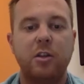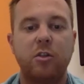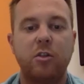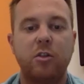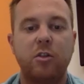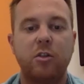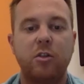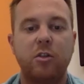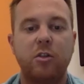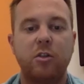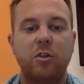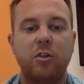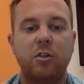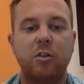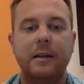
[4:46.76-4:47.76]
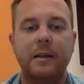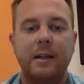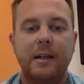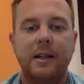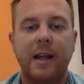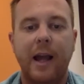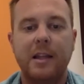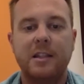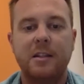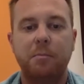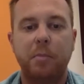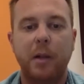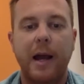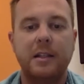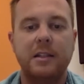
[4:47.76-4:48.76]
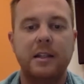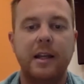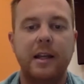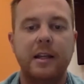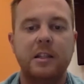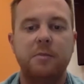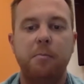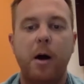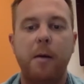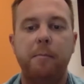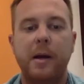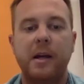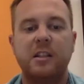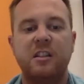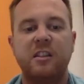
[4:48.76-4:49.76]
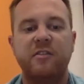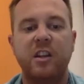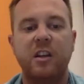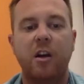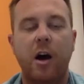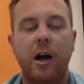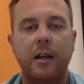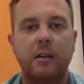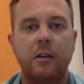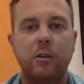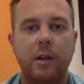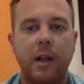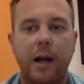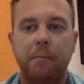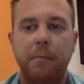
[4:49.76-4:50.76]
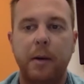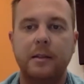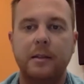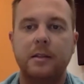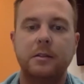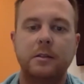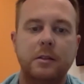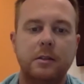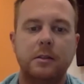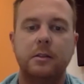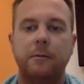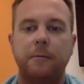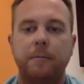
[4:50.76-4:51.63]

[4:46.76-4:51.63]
three, number one, Guns A Blazing is my best of the night. Good luck, punters.